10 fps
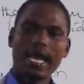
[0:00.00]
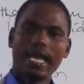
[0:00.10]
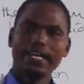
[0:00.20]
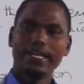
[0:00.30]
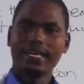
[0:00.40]

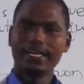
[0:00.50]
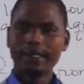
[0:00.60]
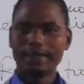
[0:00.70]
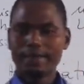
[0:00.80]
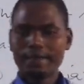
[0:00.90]
and
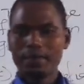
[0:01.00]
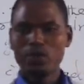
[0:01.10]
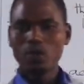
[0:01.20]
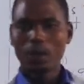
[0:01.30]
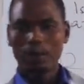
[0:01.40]

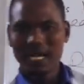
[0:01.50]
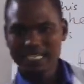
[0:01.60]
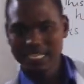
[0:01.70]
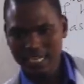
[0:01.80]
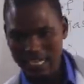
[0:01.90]
you are
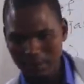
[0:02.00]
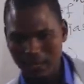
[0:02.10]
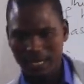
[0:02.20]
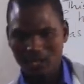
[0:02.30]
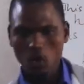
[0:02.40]
passing
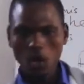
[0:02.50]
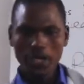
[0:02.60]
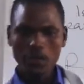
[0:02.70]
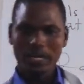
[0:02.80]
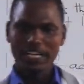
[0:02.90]
nearby,
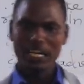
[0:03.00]
or you are